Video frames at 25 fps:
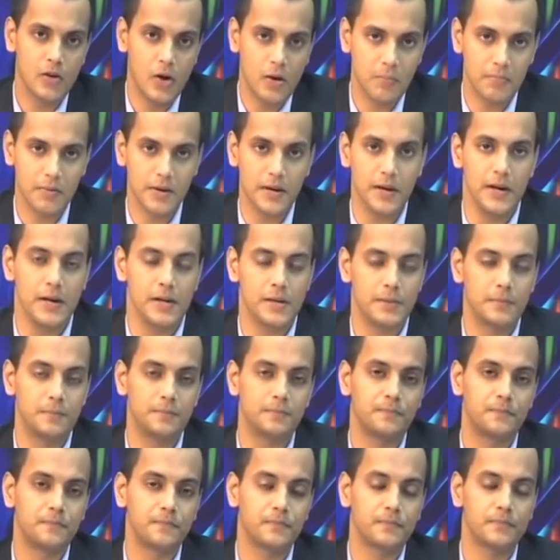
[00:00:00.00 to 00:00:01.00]
uh,
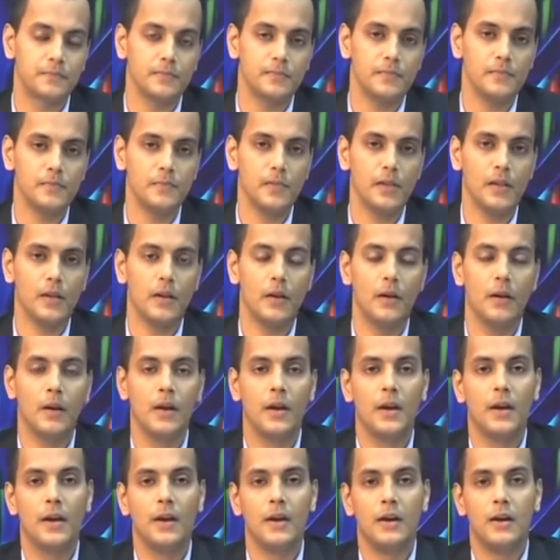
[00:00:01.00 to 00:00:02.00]
that the flow does
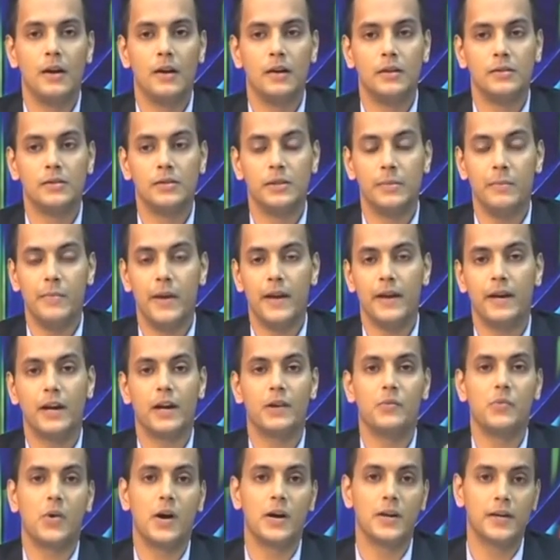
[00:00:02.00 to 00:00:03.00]
on well uh,
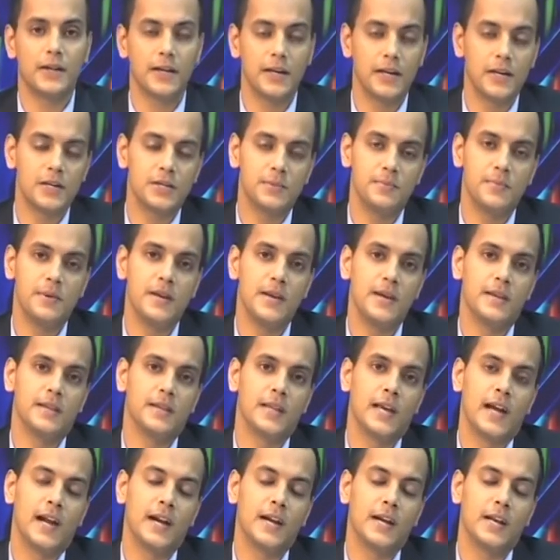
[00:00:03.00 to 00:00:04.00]
work done by the
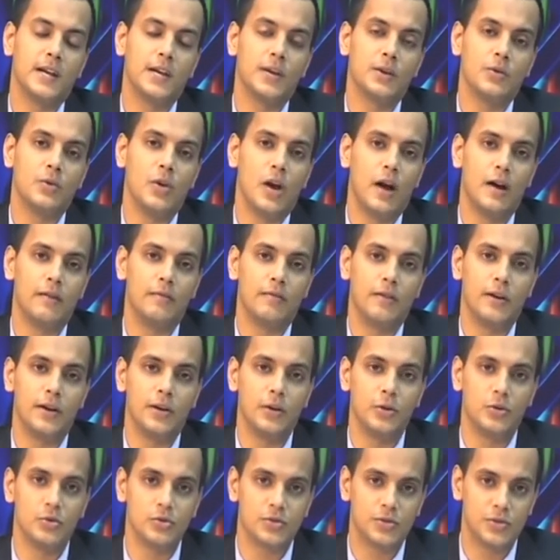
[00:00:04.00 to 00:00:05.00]
compressor on the flow
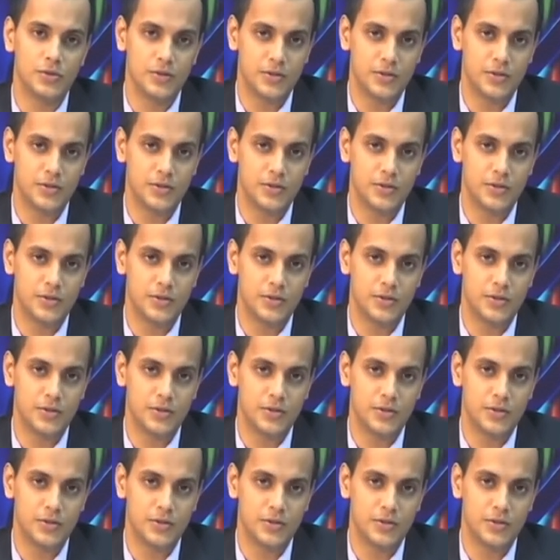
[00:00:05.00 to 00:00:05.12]
as